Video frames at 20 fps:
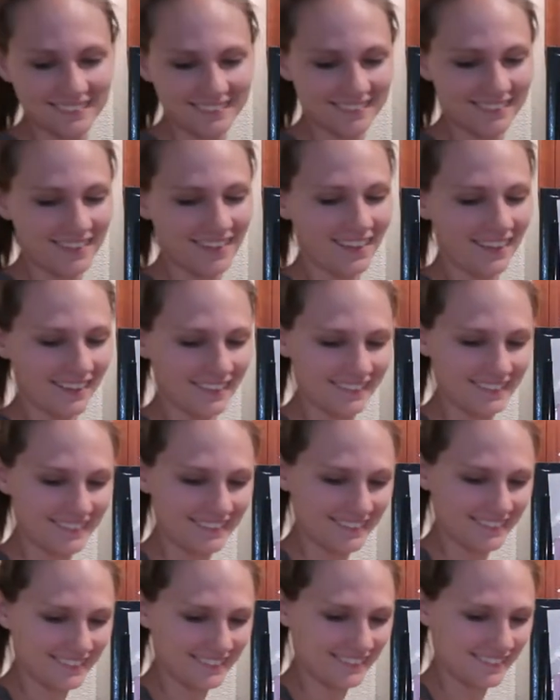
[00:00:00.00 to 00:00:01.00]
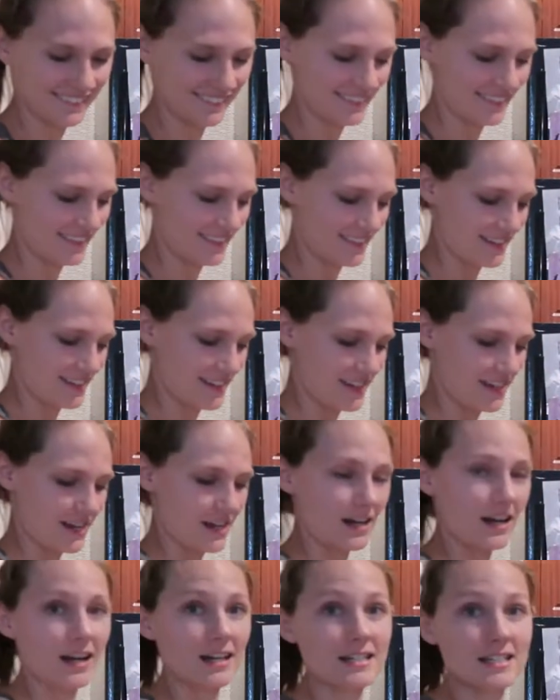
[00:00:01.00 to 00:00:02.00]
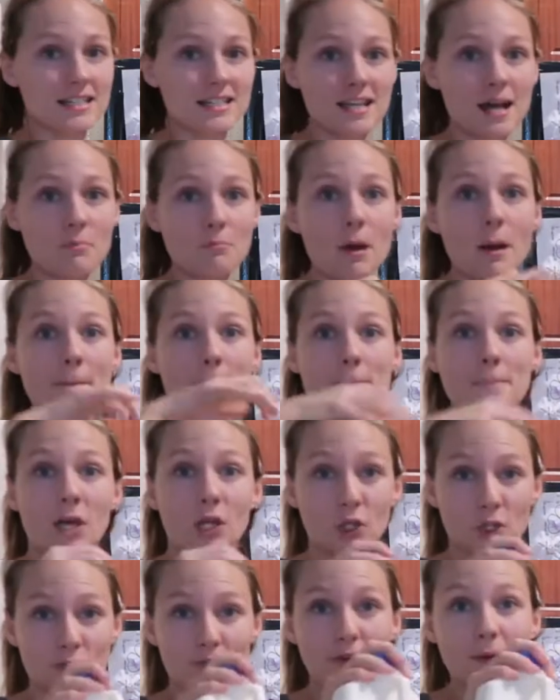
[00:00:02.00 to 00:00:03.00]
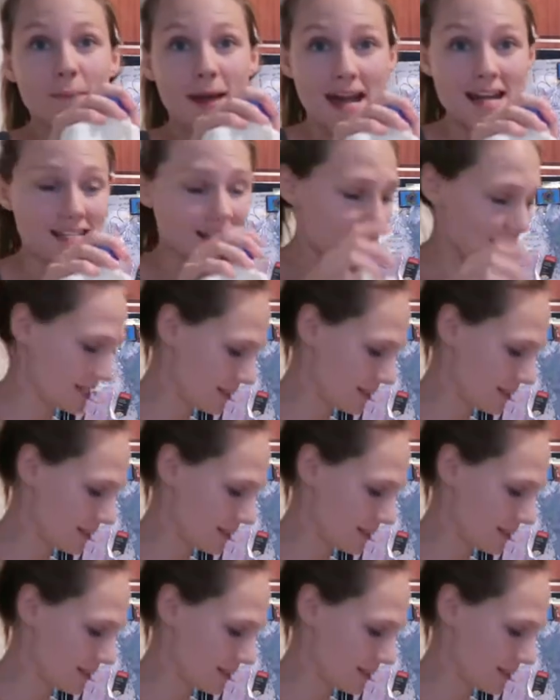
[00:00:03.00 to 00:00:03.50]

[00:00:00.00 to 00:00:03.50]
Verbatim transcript: Yeah. Uh, some milk for Matt.